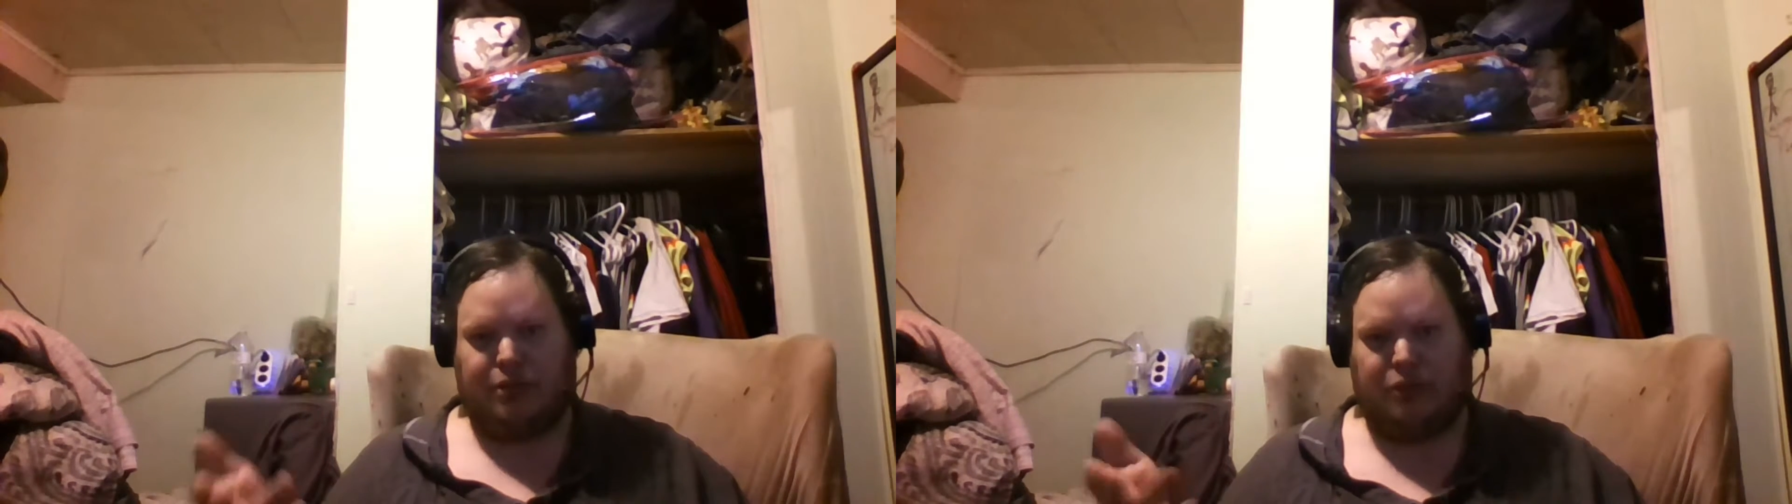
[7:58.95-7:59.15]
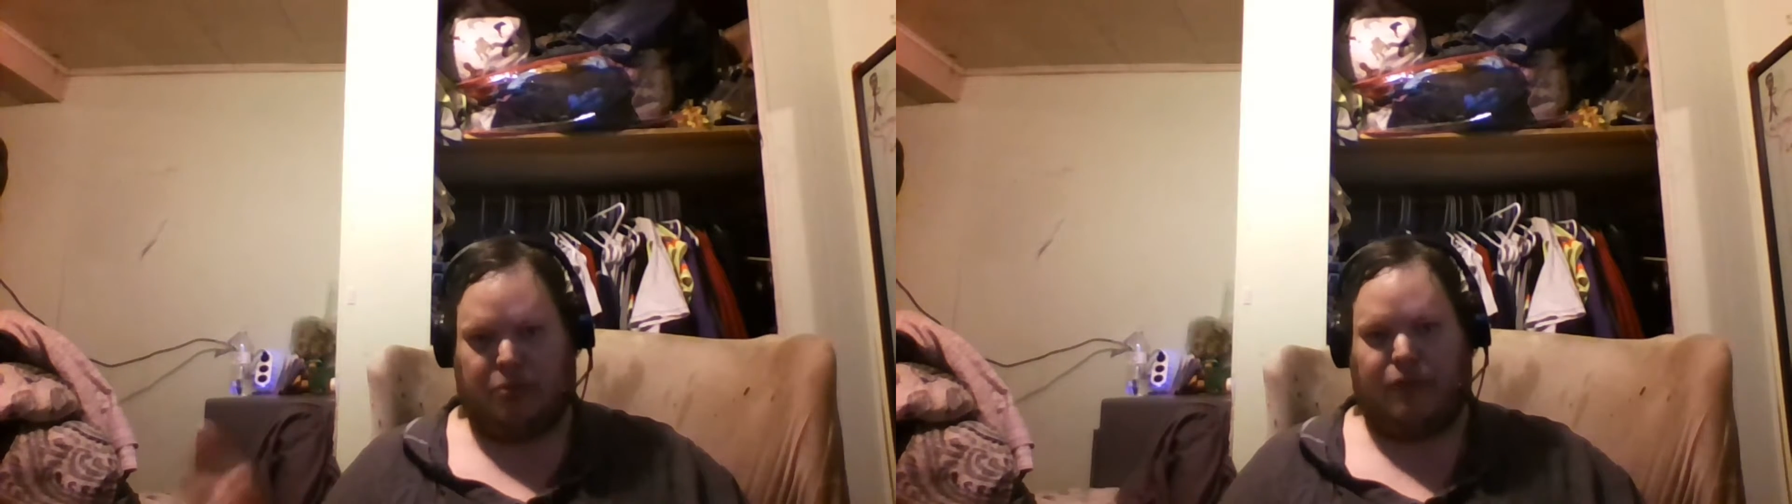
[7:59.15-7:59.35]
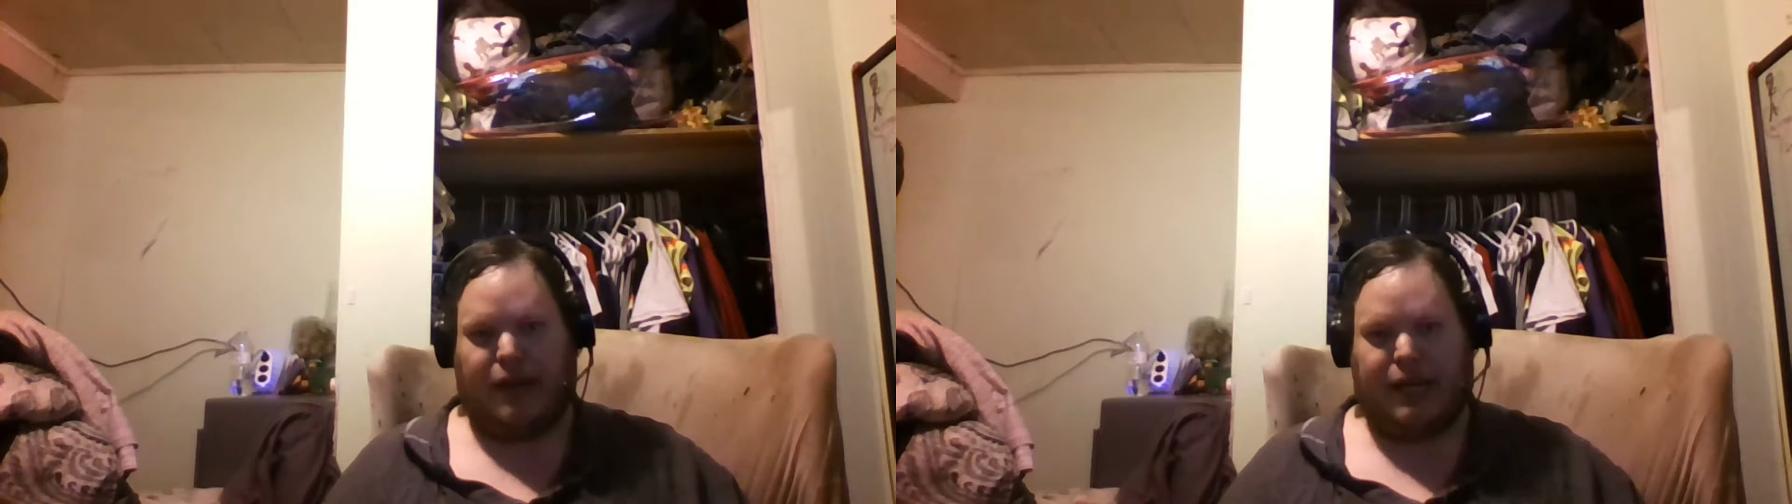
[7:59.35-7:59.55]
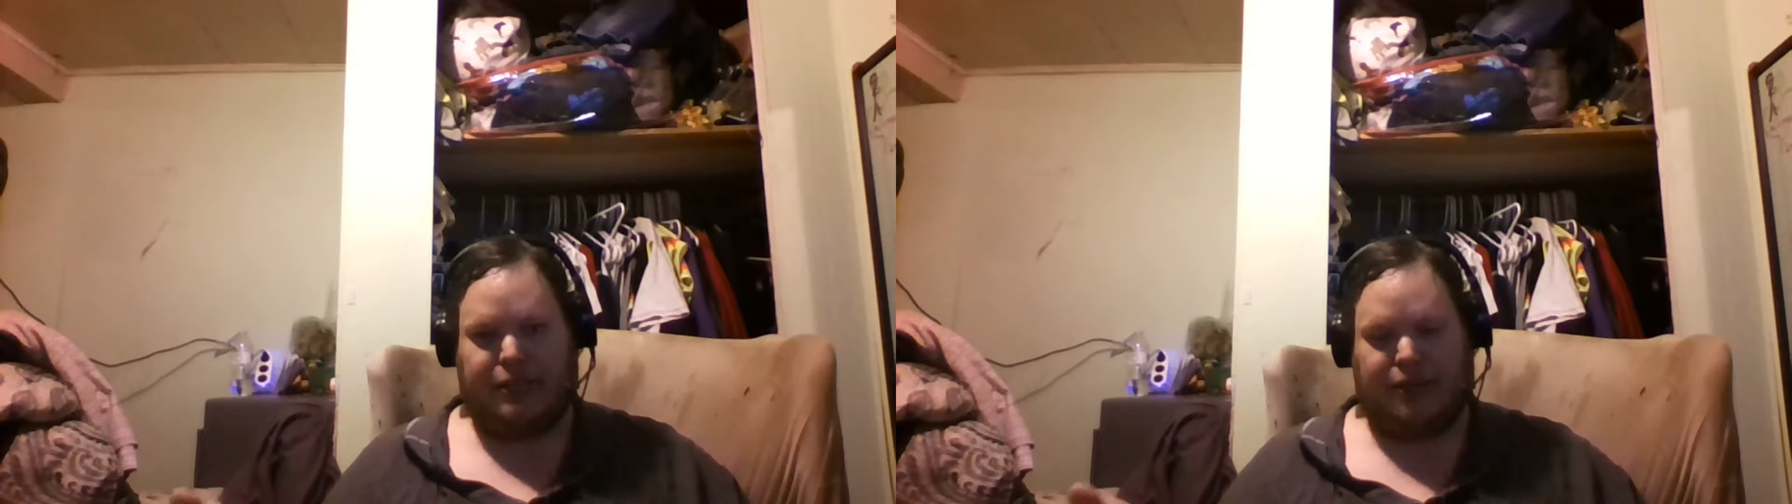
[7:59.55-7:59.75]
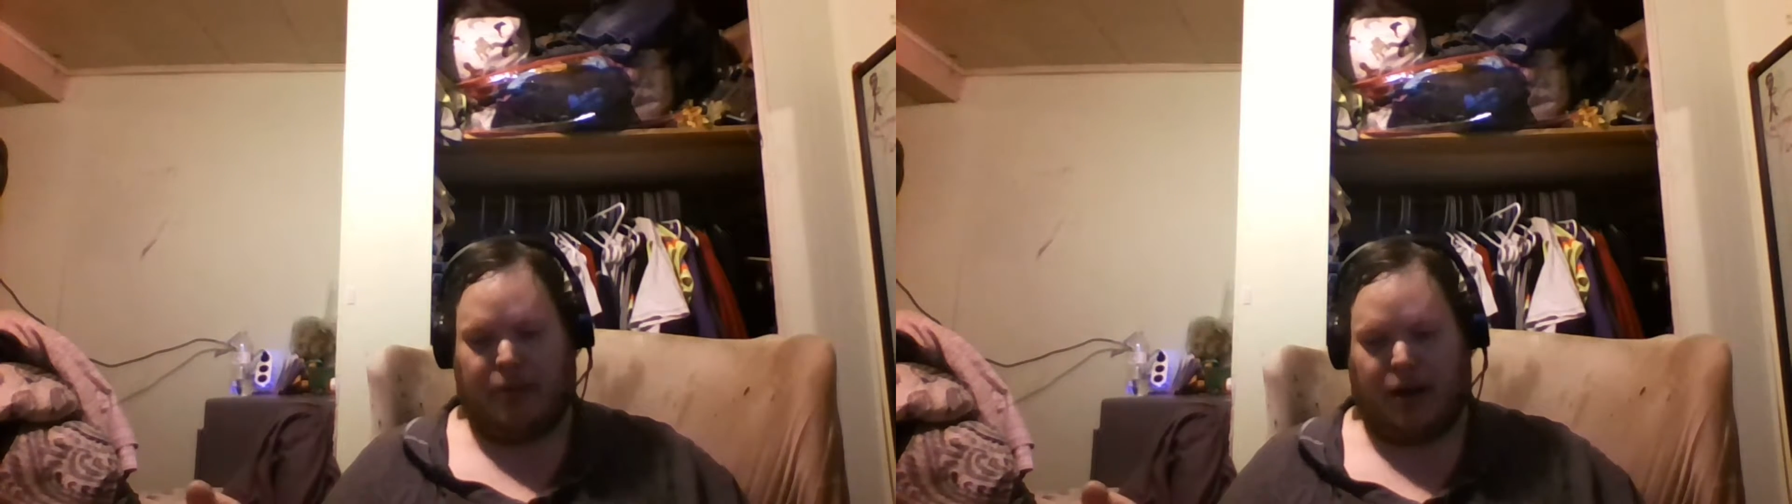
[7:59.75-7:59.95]

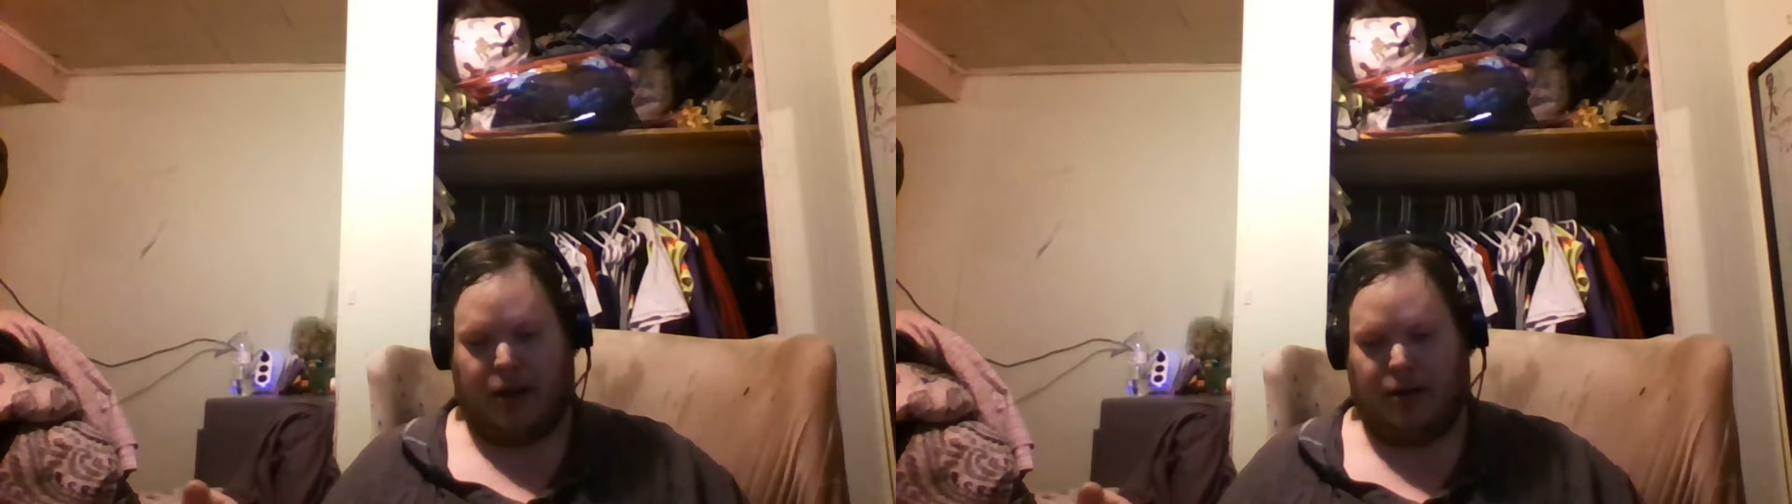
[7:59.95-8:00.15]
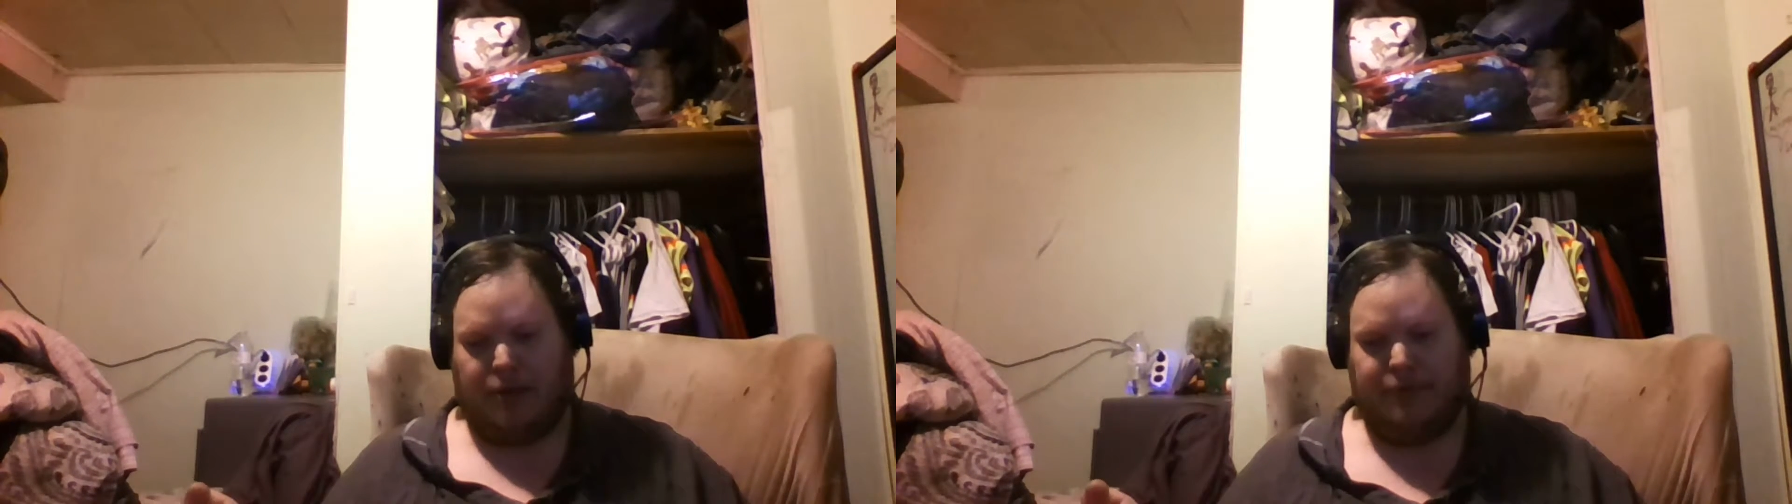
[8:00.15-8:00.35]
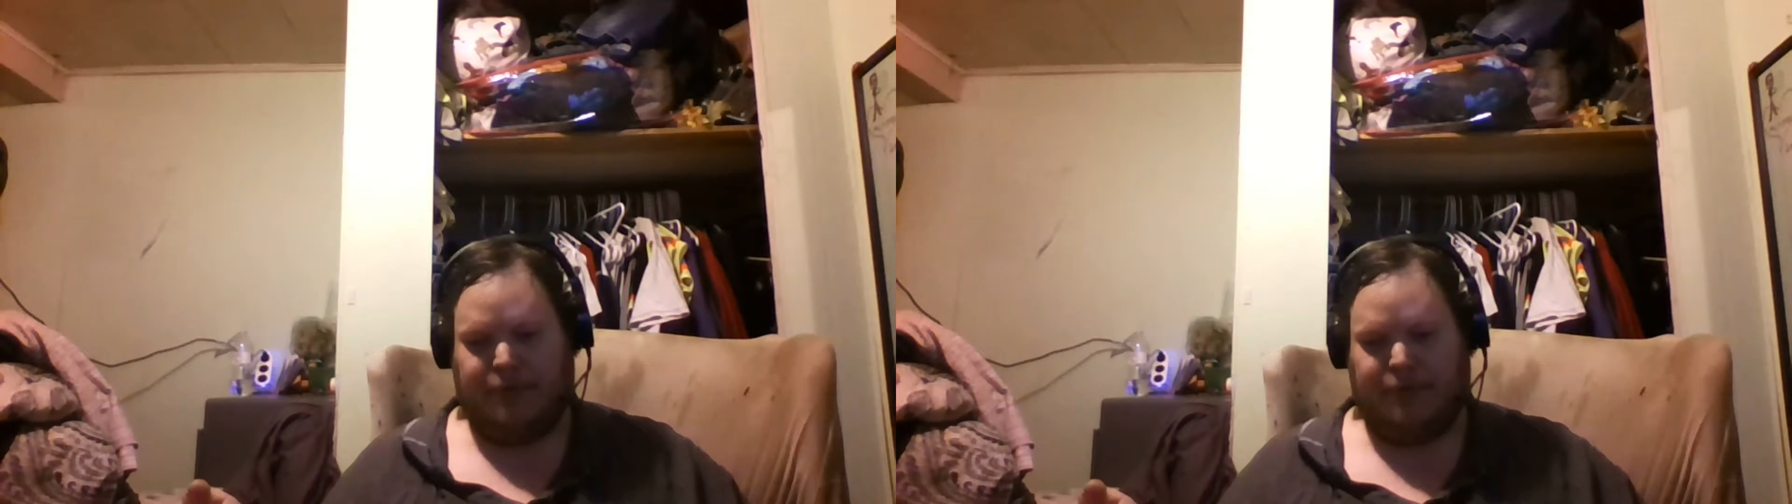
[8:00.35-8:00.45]
supervisor tomorrow